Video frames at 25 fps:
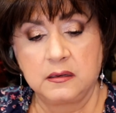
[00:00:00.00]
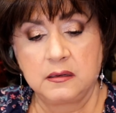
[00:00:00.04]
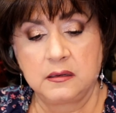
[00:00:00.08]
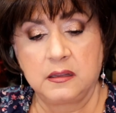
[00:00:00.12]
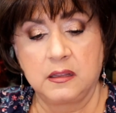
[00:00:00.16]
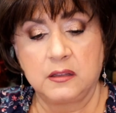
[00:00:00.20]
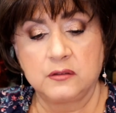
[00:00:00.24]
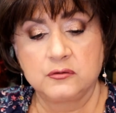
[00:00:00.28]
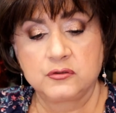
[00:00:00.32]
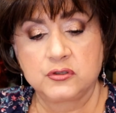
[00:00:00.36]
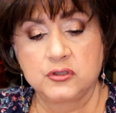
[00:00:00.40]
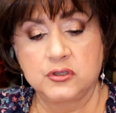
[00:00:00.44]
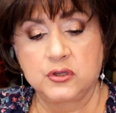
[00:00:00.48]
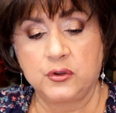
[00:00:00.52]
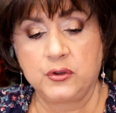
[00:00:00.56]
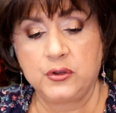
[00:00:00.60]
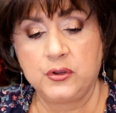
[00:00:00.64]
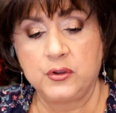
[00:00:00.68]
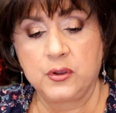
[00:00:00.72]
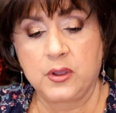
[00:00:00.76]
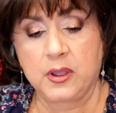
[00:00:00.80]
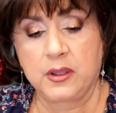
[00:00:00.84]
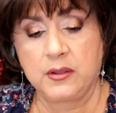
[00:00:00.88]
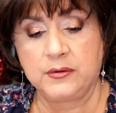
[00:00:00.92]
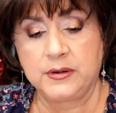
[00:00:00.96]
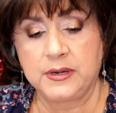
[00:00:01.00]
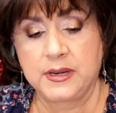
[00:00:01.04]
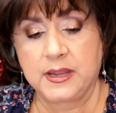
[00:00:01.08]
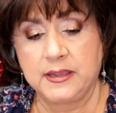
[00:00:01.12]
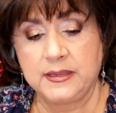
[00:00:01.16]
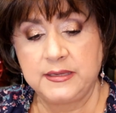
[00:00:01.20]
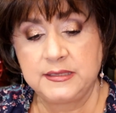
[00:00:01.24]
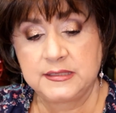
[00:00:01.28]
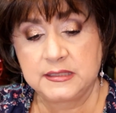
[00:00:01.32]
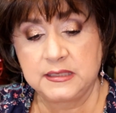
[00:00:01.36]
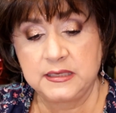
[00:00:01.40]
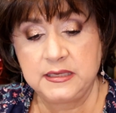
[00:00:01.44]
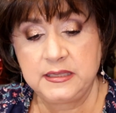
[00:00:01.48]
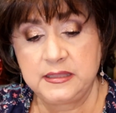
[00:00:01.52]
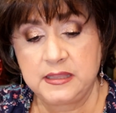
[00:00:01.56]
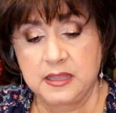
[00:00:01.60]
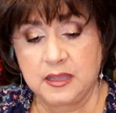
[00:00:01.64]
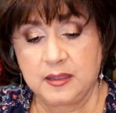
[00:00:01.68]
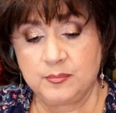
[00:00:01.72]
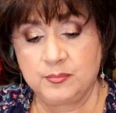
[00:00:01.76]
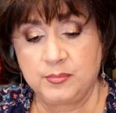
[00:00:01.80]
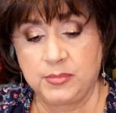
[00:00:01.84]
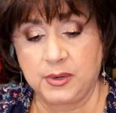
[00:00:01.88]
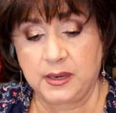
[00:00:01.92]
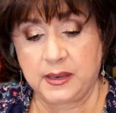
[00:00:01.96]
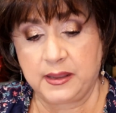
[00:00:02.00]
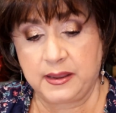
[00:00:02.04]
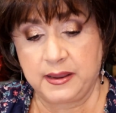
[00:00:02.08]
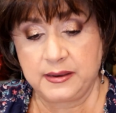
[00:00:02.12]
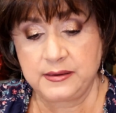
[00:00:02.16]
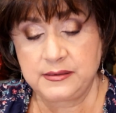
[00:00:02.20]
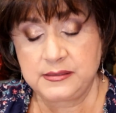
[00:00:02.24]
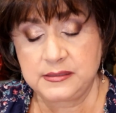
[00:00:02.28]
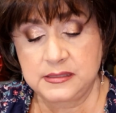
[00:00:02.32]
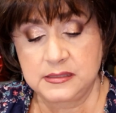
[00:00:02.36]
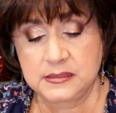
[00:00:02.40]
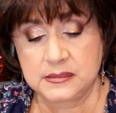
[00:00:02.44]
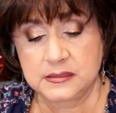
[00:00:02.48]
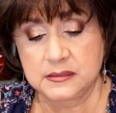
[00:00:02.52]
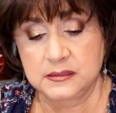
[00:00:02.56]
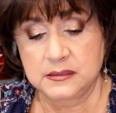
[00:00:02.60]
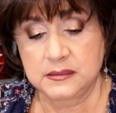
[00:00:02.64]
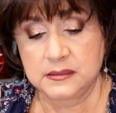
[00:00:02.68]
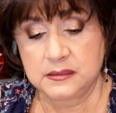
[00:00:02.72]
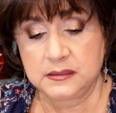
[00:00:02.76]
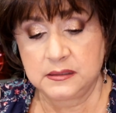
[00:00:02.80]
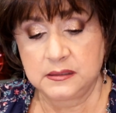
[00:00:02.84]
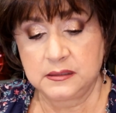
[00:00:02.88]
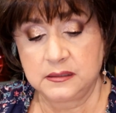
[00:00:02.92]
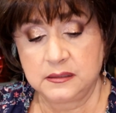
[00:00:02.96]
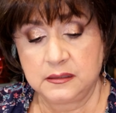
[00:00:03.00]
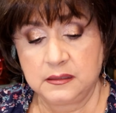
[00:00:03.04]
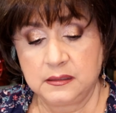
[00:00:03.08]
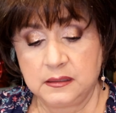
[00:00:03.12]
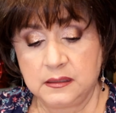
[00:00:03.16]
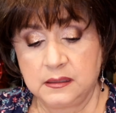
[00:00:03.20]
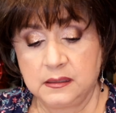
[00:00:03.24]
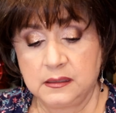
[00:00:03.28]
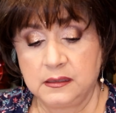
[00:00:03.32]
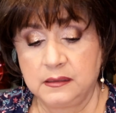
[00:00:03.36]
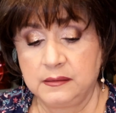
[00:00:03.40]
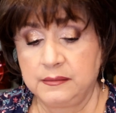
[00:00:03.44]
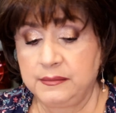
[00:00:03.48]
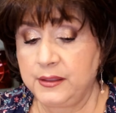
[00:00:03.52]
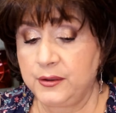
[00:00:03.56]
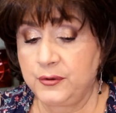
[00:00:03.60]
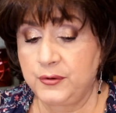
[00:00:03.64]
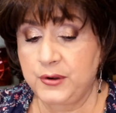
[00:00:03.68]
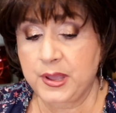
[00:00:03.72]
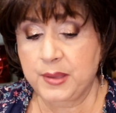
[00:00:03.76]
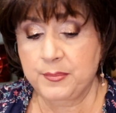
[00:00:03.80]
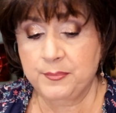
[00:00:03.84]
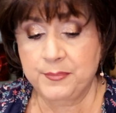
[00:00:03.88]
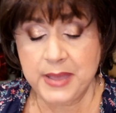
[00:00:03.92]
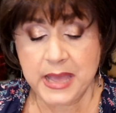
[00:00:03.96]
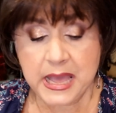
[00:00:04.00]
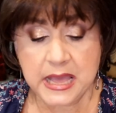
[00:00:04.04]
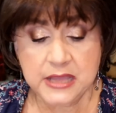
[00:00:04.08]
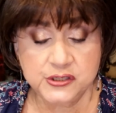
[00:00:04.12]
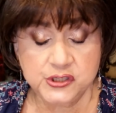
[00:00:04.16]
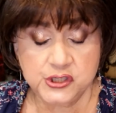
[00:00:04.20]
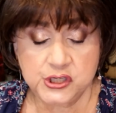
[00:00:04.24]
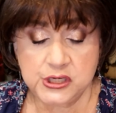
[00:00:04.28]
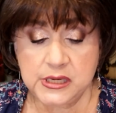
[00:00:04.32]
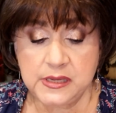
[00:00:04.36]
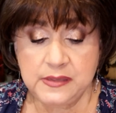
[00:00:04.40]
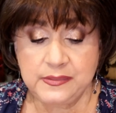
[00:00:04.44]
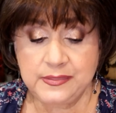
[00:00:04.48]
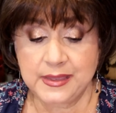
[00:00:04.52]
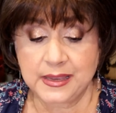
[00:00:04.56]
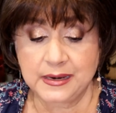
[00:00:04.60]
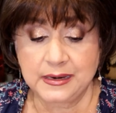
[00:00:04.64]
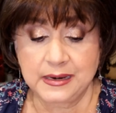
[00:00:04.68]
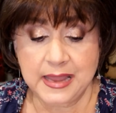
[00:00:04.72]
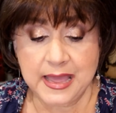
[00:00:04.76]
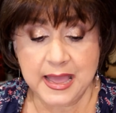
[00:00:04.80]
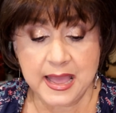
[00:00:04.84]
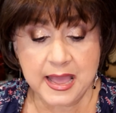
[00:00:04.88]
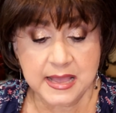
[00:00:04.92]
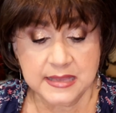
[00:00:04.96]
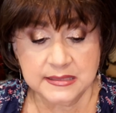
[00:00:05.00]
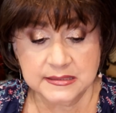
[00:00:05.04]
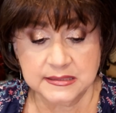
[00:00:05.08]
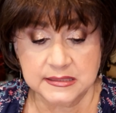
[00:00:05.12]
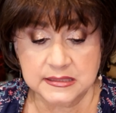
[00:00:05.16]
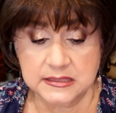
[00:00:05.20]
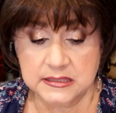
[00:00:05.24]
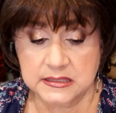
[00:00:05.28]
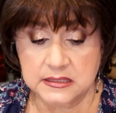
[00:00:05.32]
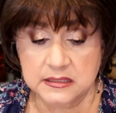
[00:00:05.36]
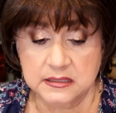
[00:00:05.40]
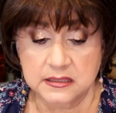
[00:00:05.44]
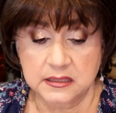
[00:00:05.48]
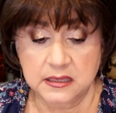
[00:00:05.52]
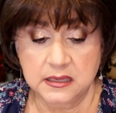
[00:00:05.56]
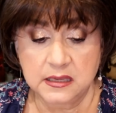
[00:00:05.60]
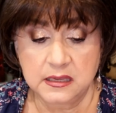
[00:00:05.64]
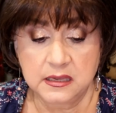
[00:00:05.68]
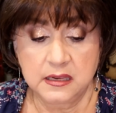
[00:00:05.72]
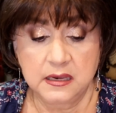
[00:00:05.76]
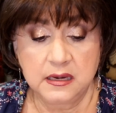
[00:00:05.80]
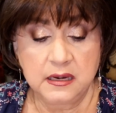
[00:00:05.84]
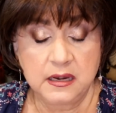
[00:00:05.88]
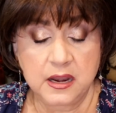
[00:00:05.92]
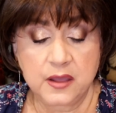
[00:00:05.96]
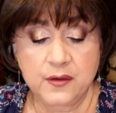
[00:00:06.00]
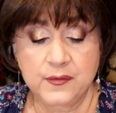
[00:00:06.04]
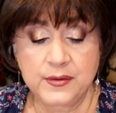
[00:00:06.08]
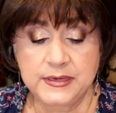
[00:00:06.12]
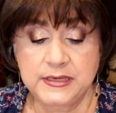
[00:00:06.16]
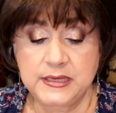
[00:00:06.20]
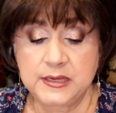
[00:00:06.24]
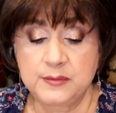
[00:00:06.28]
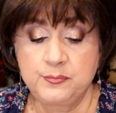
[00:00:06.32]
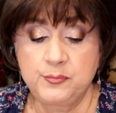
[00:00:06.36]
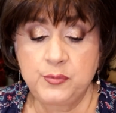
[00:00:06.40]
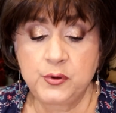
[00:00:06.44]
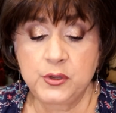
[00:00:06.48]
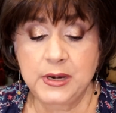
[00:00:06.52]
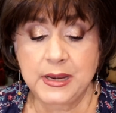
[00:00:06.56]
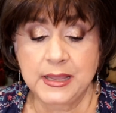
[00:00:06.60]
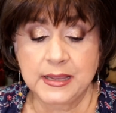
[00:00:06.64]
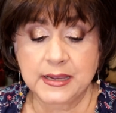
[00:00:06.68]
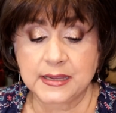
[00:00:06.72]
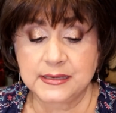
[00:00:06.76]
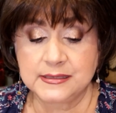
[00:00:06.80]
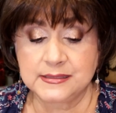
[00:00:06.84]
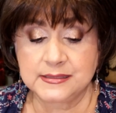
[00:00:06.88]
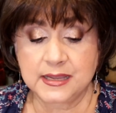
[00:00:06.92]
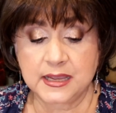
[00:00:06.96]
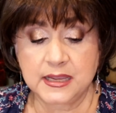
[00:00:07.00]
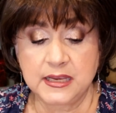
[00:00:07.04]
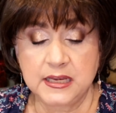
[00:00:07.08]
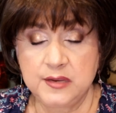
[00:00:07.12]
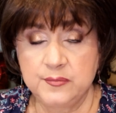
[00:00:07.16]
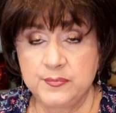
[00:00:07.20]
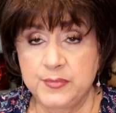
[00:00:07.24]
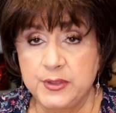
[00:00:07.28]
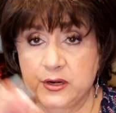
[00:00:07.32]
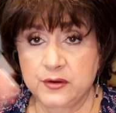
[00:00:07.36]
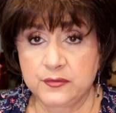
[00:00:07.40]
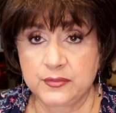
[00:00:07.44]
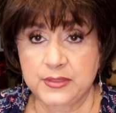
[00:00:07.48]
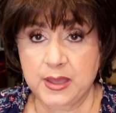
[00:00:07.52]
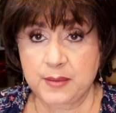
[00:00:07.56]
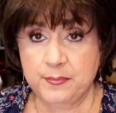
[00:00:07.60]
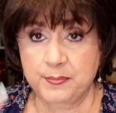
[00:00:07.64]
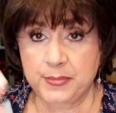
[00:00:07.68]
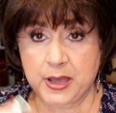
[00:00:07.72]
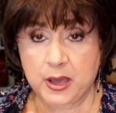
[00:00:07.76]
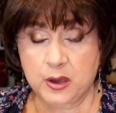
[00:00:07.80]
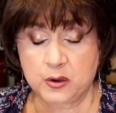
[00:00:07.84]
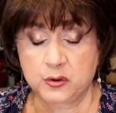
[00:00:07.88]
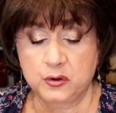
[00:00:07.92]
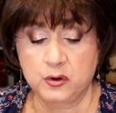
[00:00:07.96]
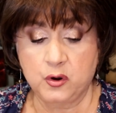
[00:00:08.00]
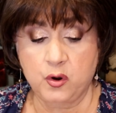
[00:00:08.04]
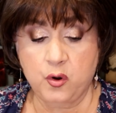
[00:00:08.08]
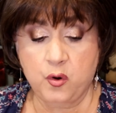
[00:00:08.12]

I'll show you how nicely they blend. They're not patchy, they last. Now I did put like a tiny bit of that powder